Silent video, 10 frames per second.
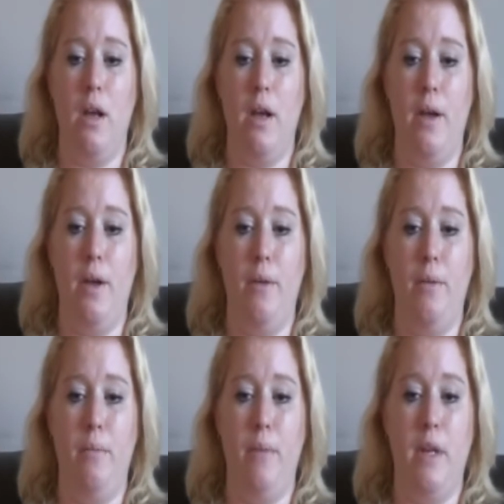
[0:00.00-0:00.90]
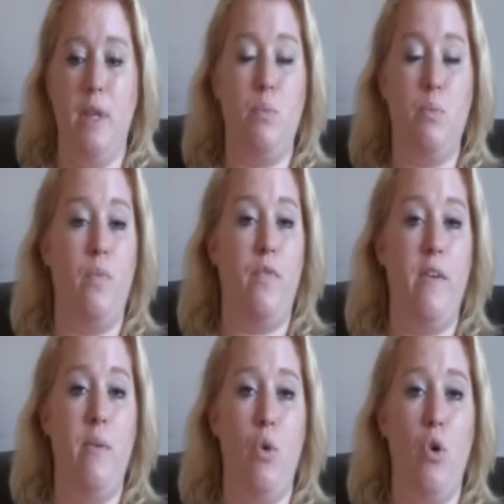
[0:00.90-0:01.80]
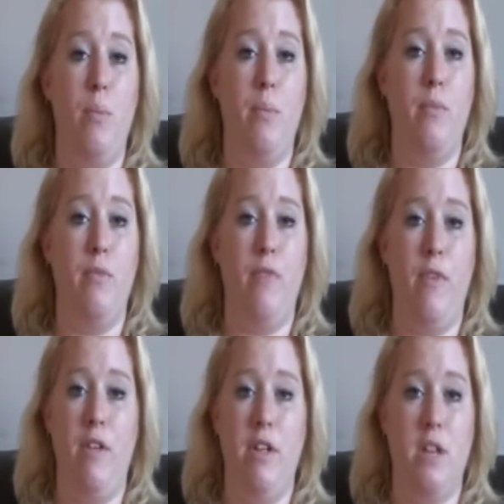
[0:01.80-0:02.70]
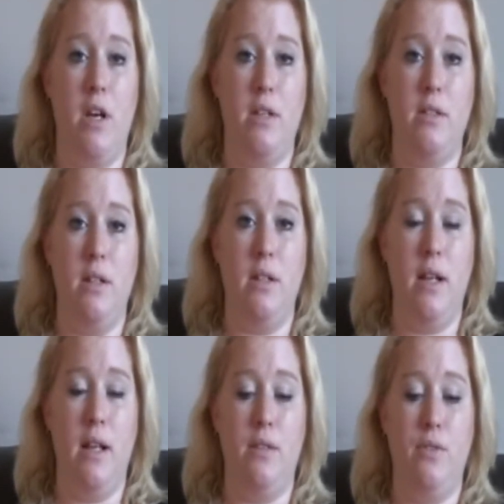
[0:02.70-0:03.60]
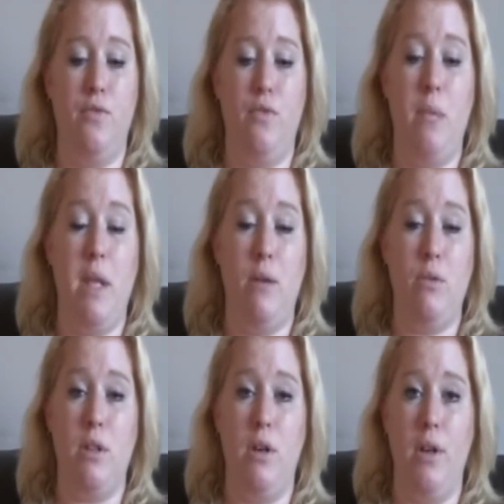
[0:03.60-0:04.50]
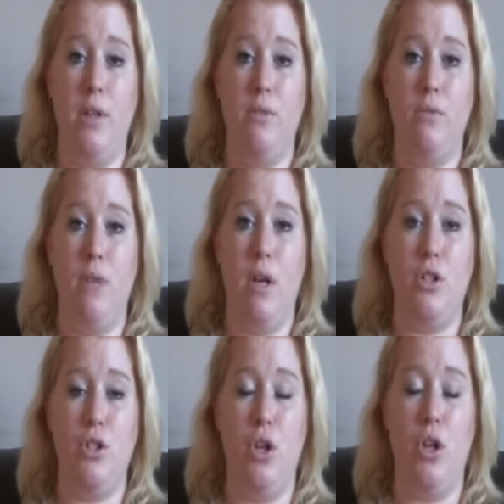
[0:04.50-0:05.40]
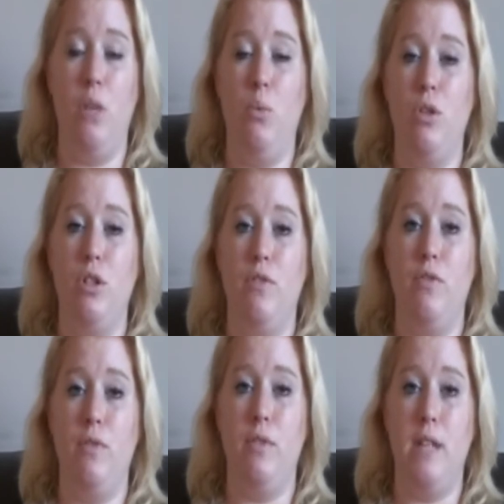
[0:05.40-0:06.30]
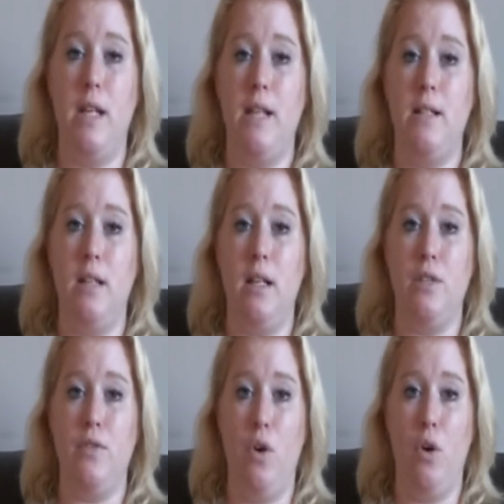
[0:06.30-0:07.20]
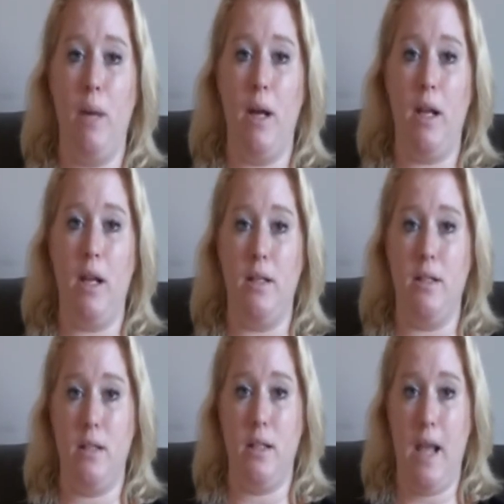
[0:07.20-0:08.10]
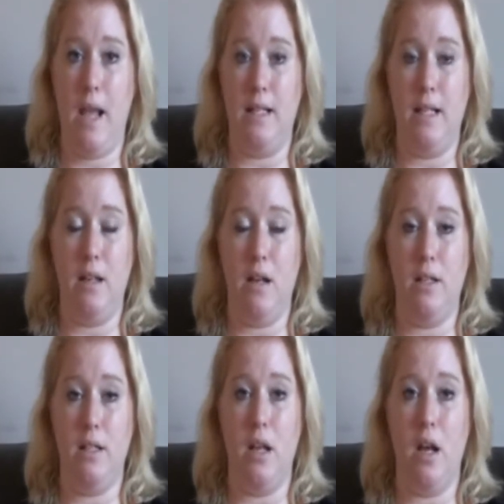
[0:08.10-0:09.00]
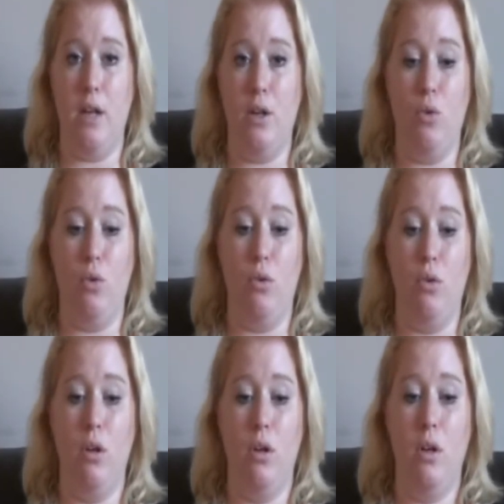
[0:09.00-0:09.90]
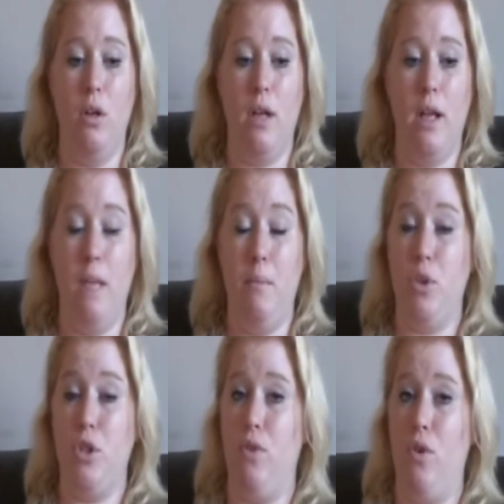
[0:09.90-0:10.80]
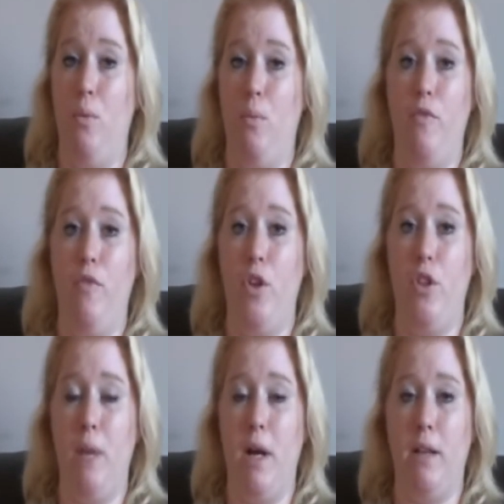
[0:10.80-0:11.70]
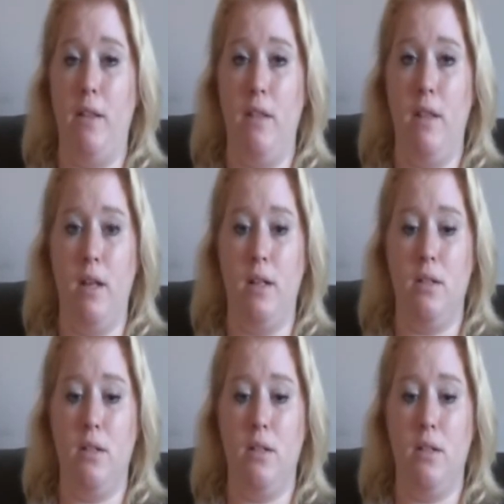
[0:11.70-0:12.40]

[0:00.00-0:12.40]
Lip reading: And it's very warm, very enticing, and from the outside I certainly wouldn't have dated it as far back as 1899, or it must have gone further back than that.